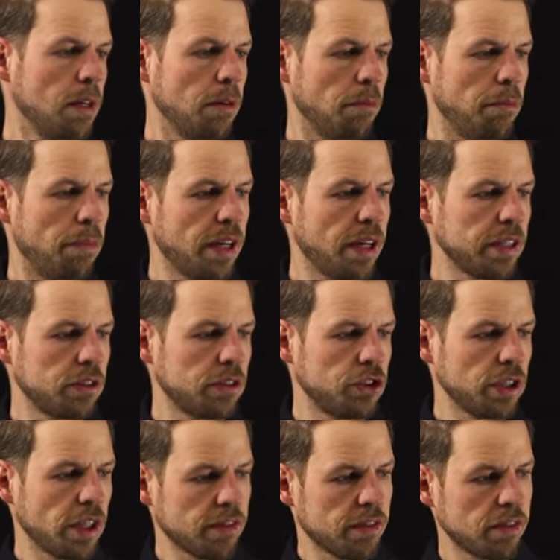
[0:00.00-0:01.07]
but
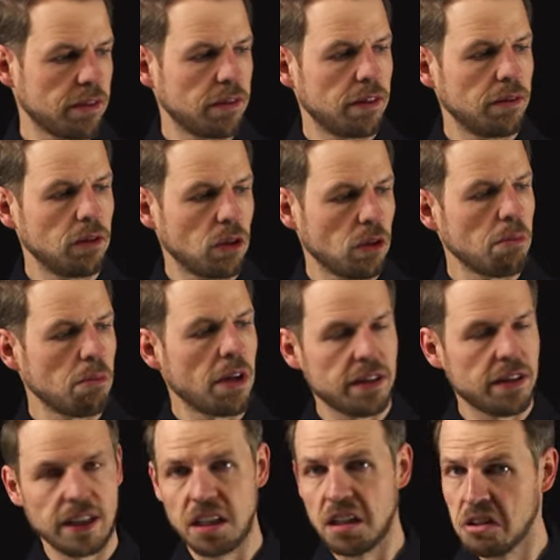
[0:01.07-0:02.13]
just, you know,
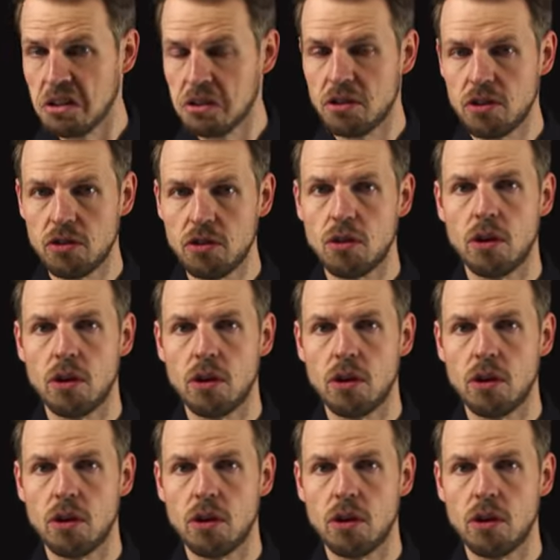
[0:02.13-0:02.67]
taking a decision